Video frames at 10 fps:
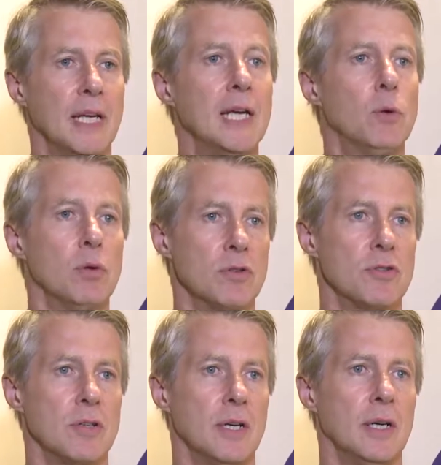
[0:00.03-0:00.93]

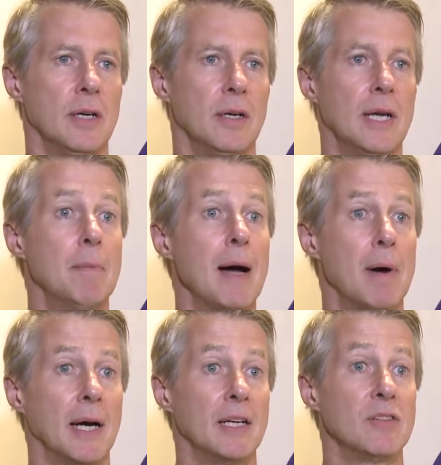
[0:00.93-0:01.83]
Equals, uh, in my
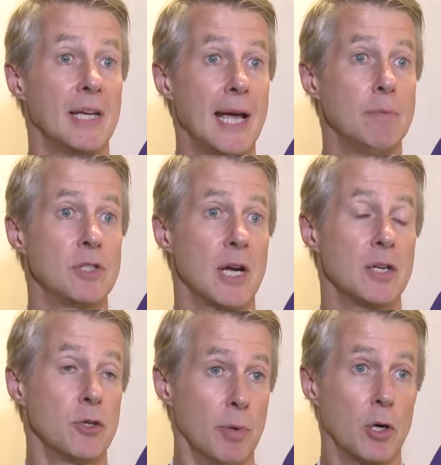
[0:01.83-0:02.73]
mind, is a game
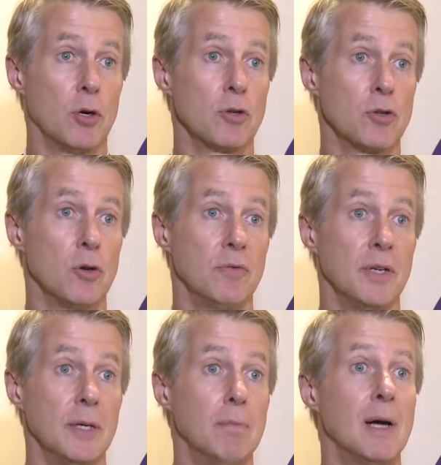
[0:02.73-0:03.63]
changer because of
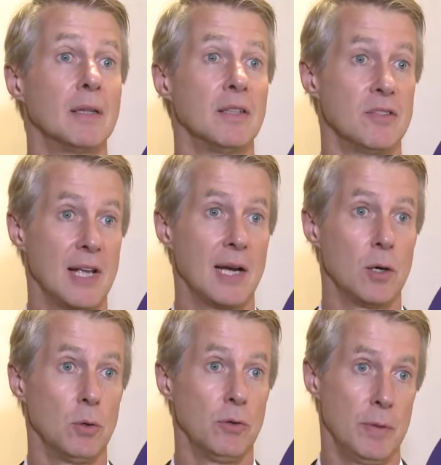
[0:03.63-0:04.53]
the
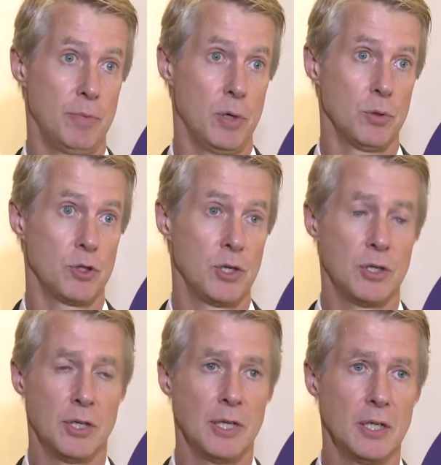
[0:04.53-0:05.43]
multi-stakeholder approach.
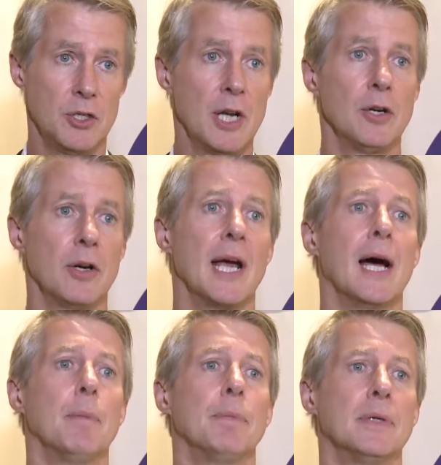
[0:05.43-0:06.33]
The gender
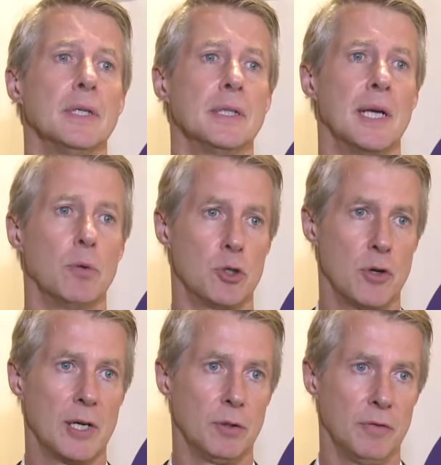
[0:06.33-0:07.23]
gap uh, that we're
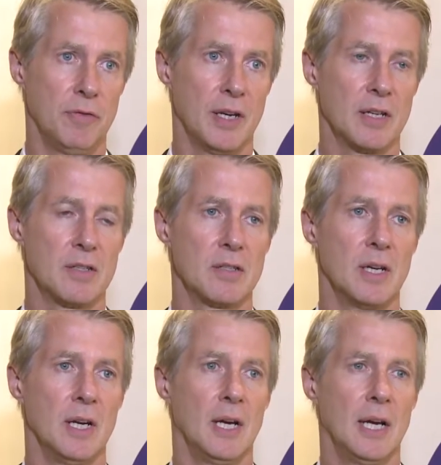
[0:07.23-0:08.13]
trying to fix
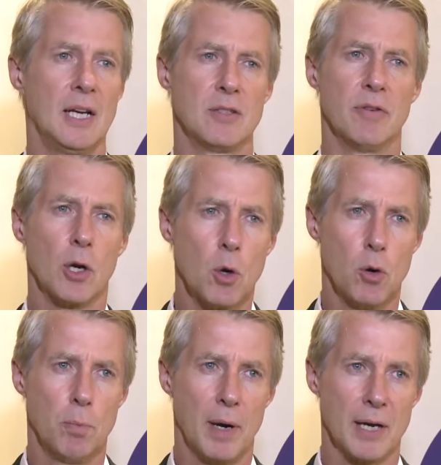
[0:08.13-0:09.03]
is a very
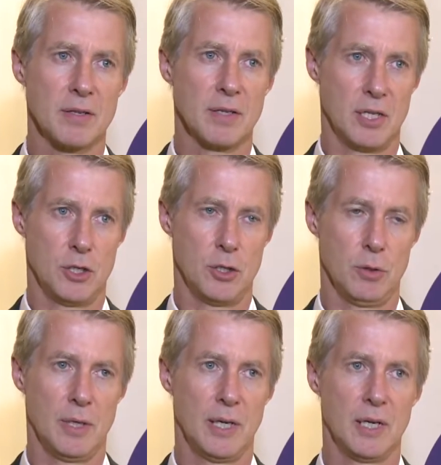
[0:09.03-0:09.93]
complex issue.
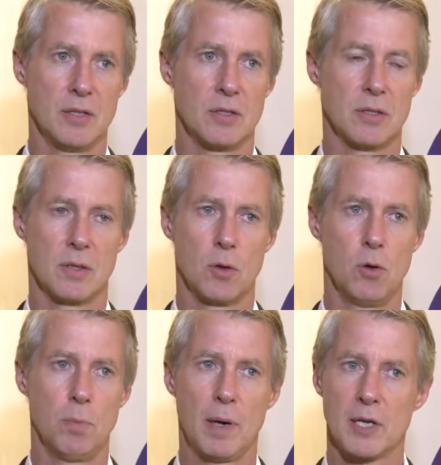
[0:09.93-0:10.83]
It is
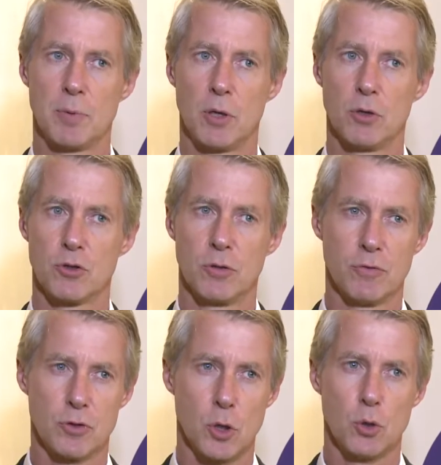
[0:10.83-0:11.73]
complex because of
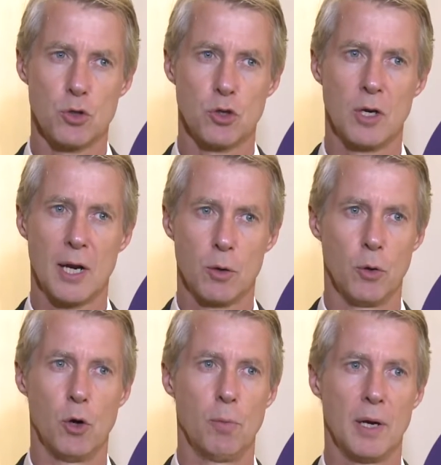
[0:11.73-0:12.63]
social,
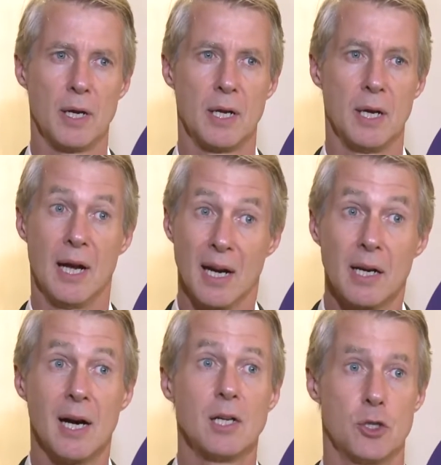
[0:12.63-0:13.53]
economic and
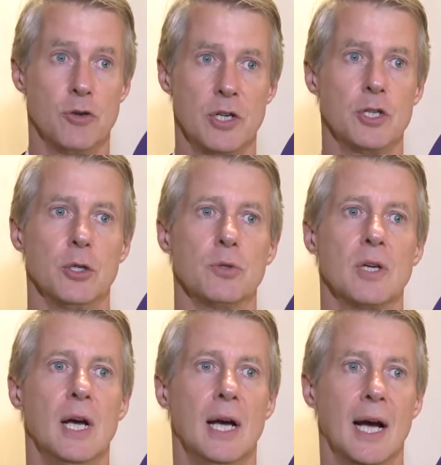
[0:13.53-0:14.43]
culture issues
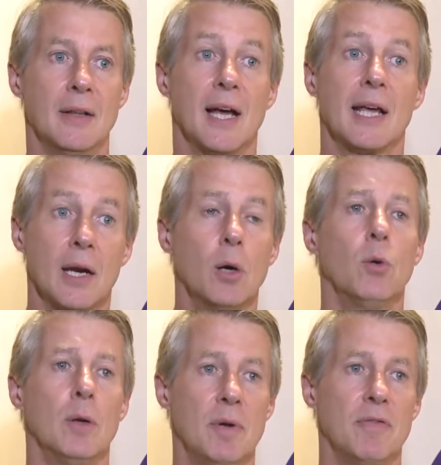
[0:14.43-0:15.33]
and that can
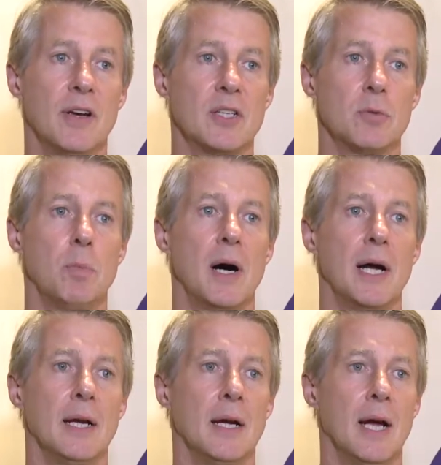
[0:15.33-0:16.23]
only be fixed
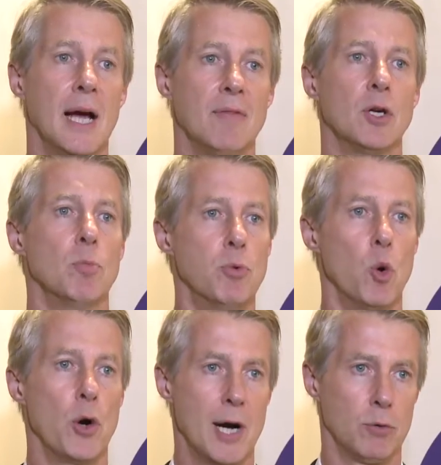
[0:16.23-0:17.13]
by having a
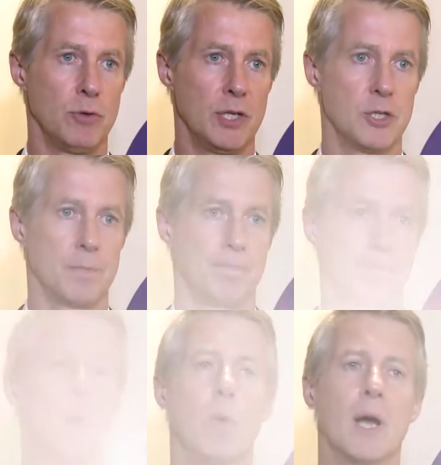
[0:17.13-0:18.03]
broad outreach.
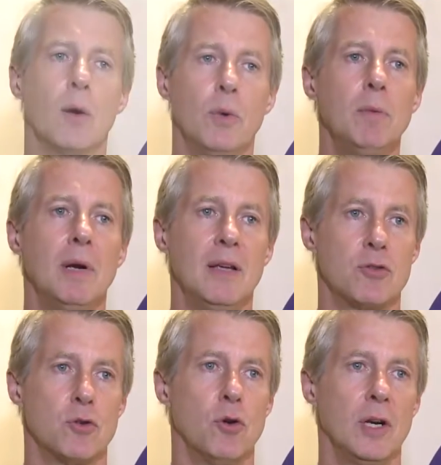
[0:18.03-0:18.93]
We believe
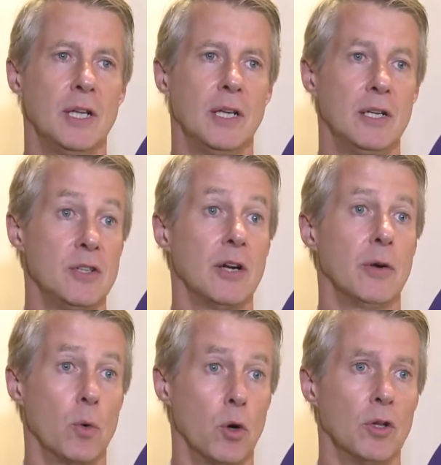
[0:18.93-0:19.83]
strongly in, in
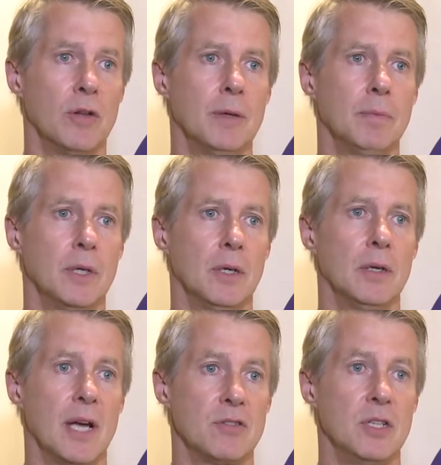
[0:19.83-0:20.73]
gender equality.
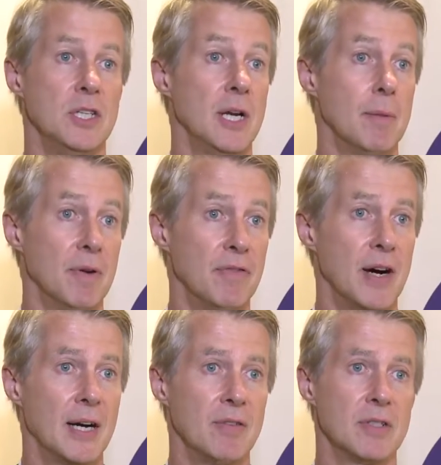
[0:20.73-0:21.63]
Uh, SDG number
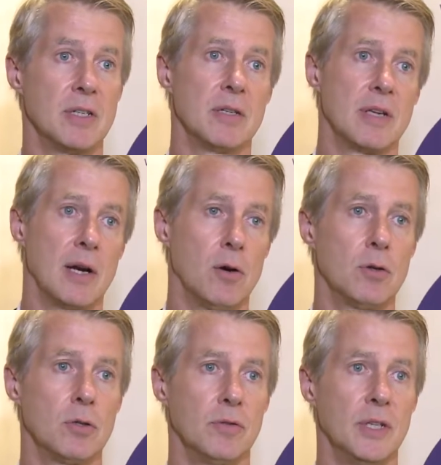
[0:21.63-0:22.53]
five is, is at
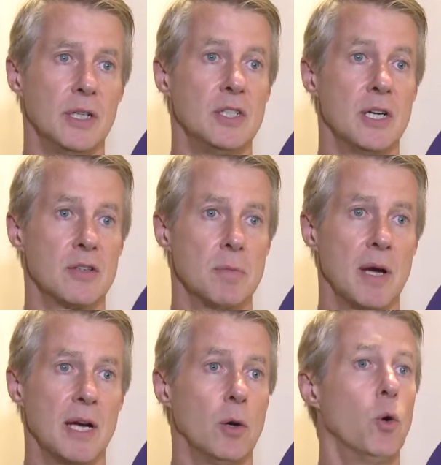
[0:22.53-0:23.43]
heart of the
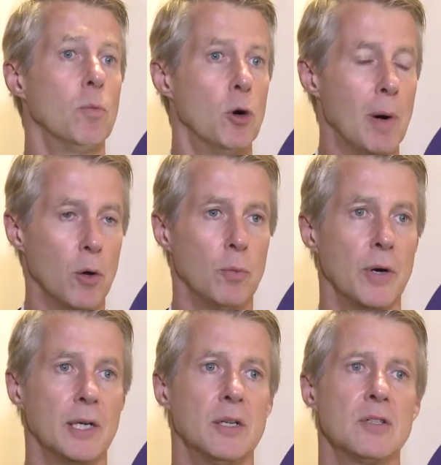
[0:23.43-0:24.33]
GSMA and all mobile
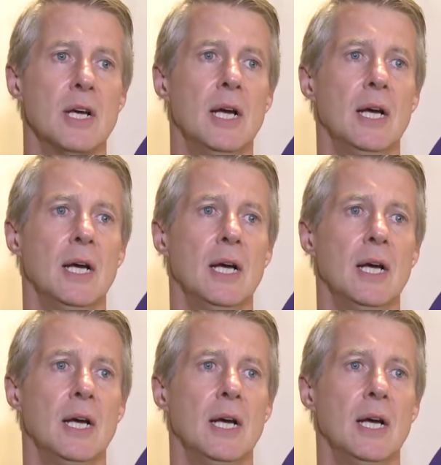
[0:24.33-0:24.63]
operators.